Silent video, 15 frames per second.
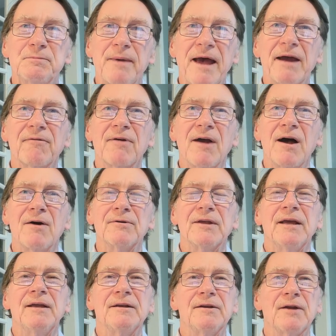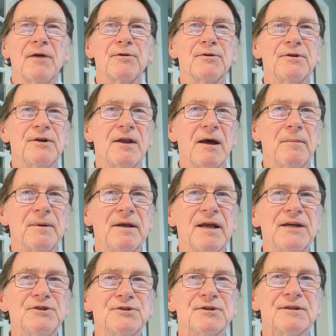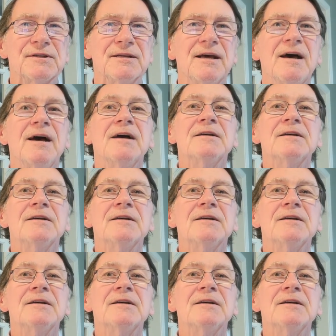background in another denomination,